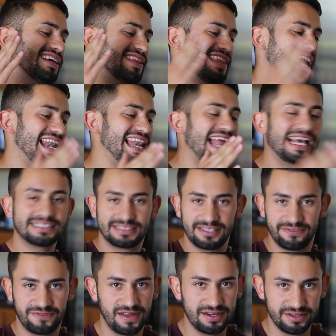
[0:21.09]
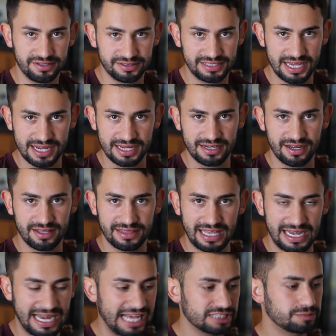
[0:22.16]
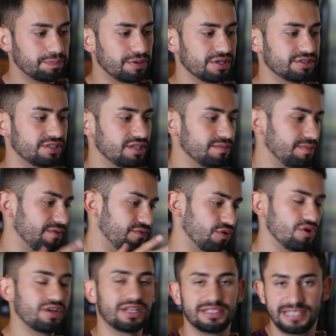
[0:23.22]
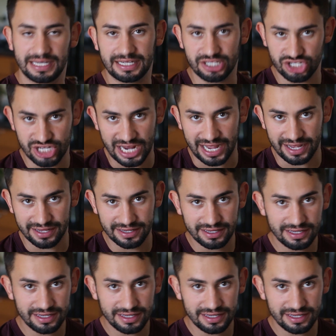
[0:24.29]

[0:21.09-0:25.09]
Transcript: that last defender, taking on that last person before you can take a shot.